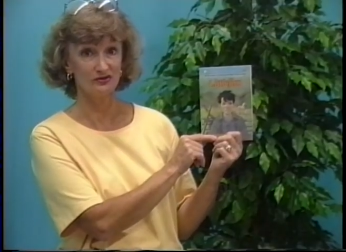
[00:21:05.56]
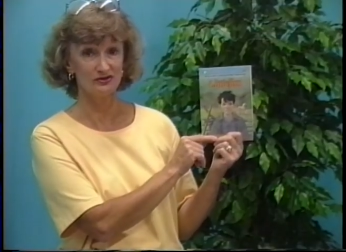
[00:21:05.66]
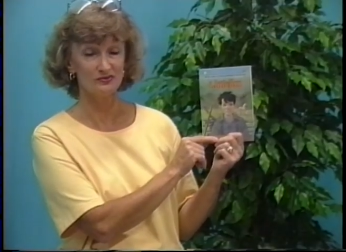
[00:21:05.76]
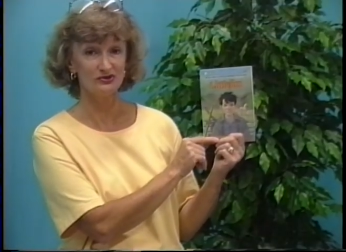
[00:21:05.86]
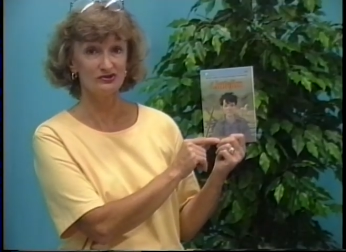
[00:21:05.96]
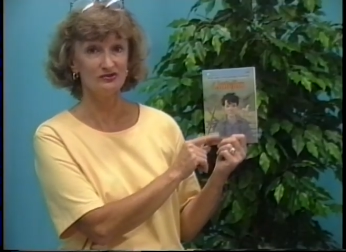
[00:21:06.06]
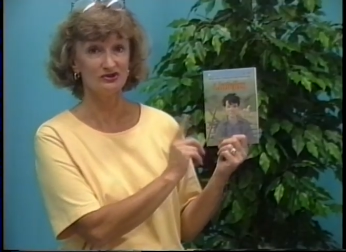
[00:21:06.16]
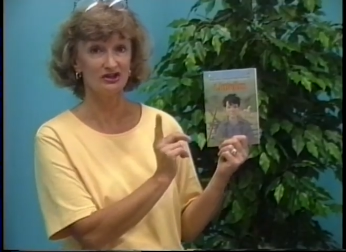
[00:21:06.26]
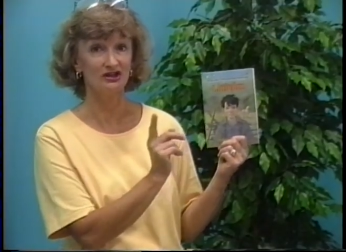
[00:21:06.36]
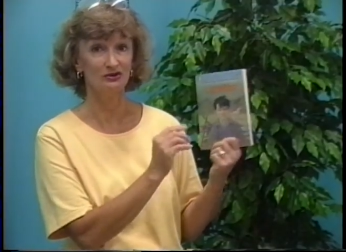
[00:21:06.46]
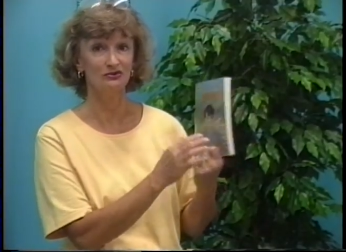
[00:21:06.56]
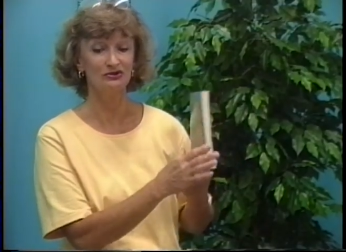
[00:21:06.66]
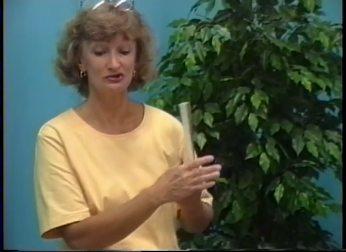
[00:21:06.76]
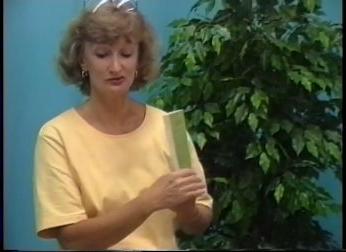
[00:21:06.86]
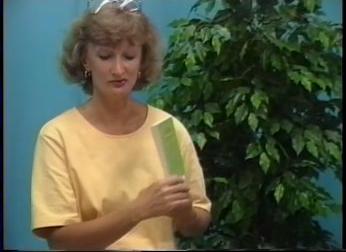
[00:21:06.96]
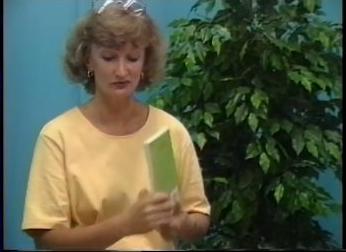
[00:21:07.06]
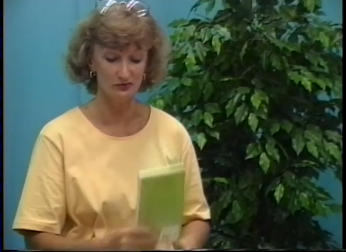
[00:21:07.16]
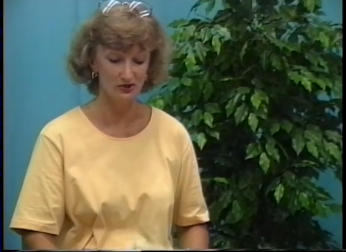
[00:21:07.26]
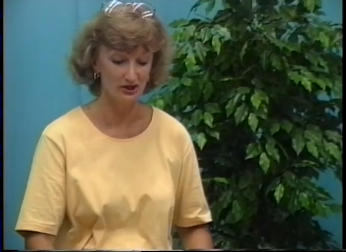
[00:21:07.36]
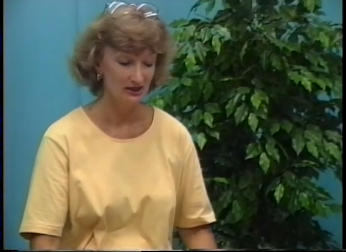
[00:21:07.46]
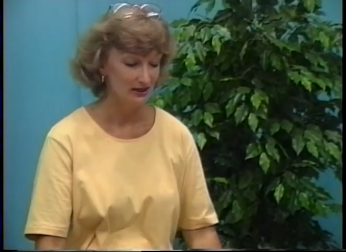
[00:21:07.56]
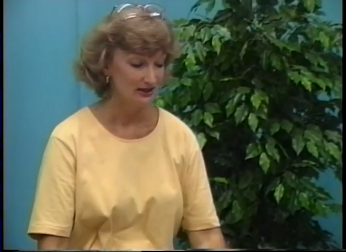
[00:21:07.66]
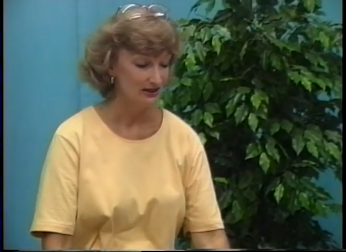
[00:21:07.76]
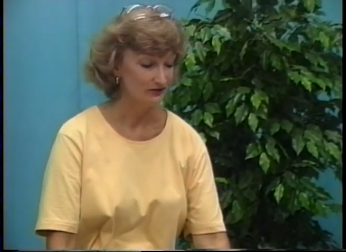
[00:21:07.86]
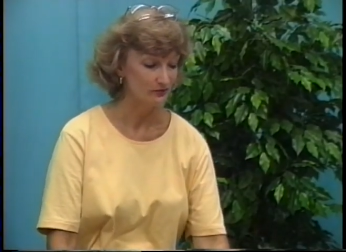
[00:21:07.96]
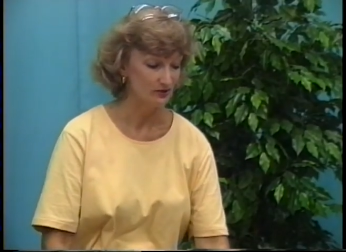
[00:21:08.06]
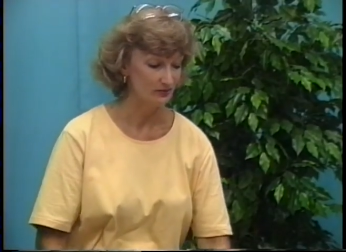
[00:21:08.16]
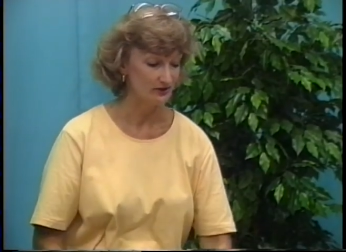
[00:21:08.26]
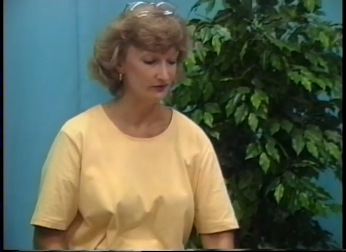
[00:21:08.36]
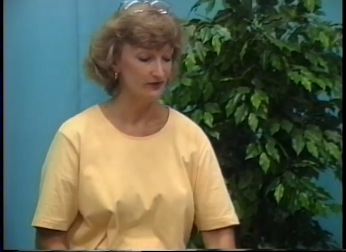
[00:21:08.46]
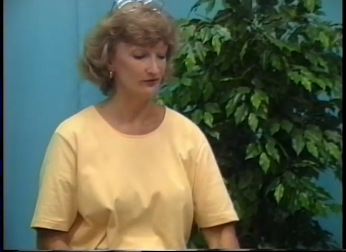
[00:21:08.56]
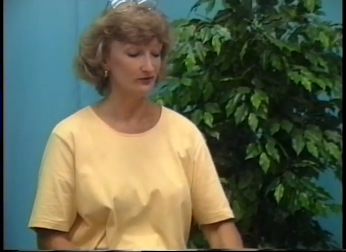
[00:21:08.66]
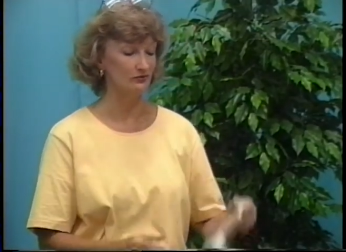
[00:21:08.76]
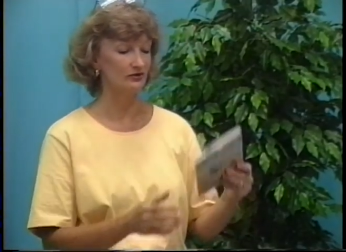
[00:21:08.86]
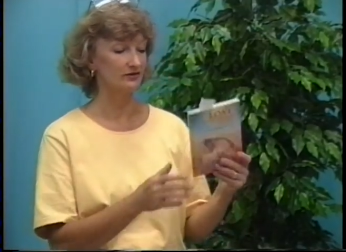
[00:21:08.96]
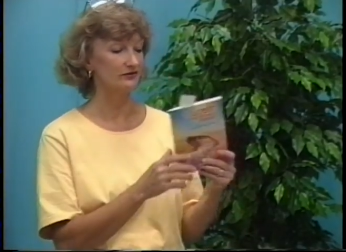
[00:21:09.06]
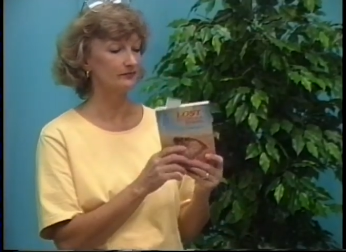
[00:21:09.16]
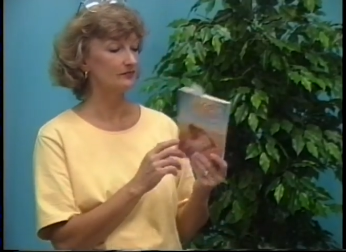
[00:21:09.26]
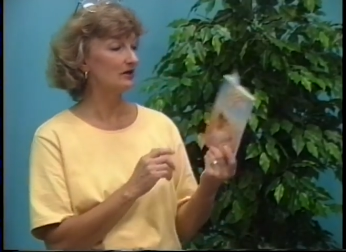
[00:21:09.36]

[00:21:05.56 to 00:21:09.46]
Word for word: Christmas Tree, which I alluded to before as one of my favorite books.